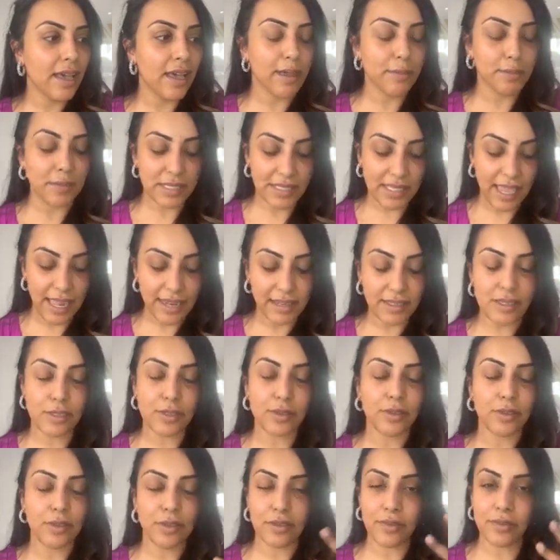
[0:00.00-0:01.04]
scent,
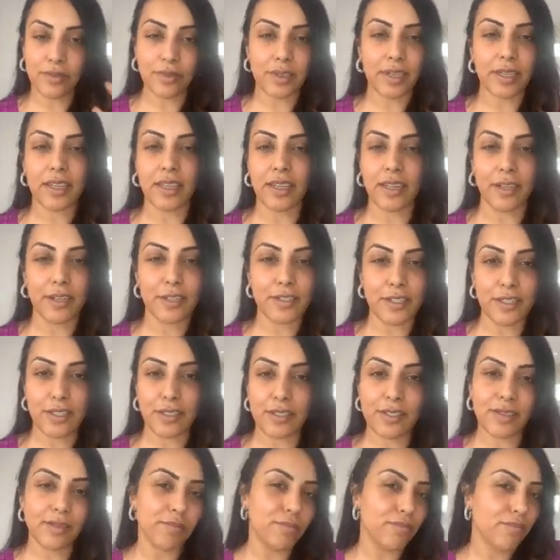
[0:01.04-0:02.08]
sort of, you know,
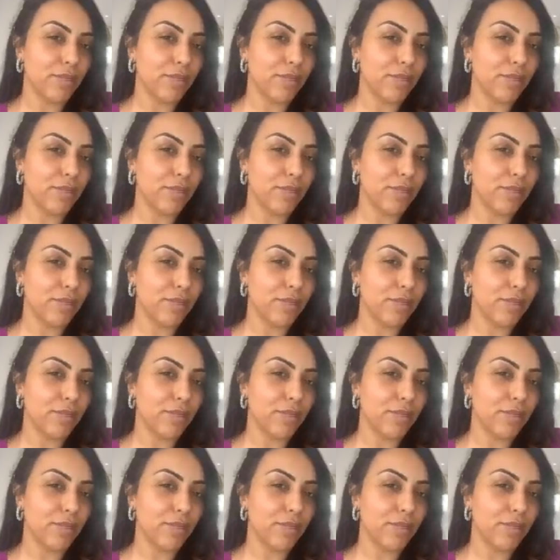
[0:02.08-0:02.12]
just